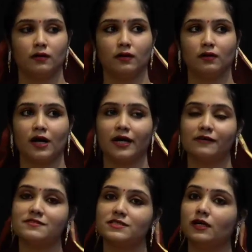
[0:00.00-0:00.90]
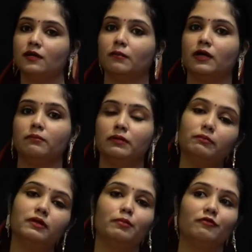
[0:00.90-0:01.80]
I have seen many
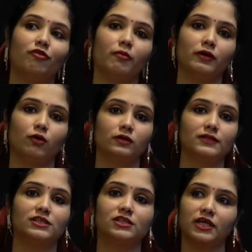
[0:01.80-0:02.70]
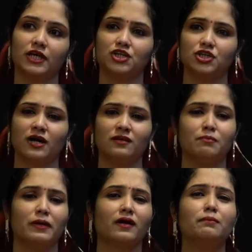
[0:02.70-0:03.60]
people performing on the stage and
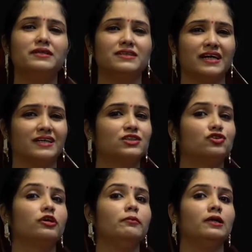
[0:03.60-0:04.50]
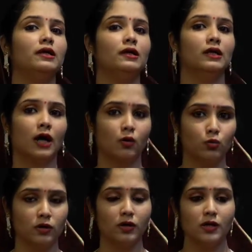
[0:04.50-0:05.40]
the makeup is extremely loud.
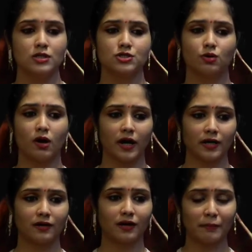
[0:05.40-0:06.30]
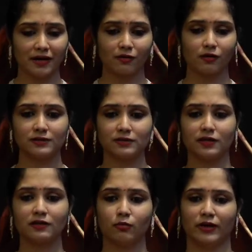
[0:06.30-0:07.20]
So I come across
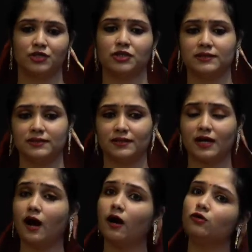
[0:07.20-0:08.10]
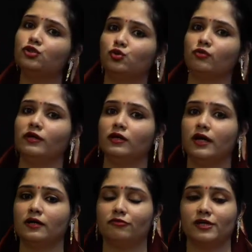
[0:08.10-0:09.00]
certain questions that how should we
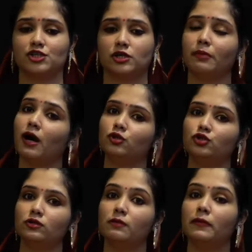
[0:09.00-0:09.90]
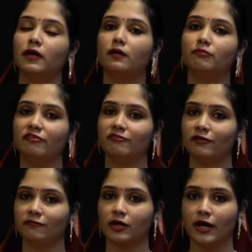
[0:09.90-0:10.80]
get dressed up, how should the makeup be
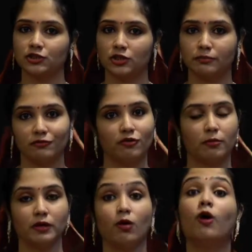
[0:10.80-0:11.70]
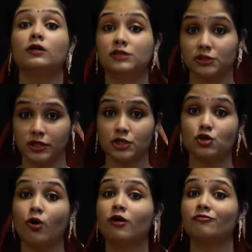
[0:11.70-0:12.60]
when we are actually performing on stage
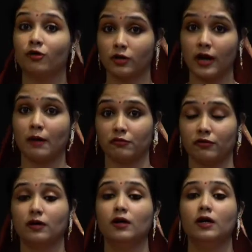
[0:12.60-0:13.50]
or for camera.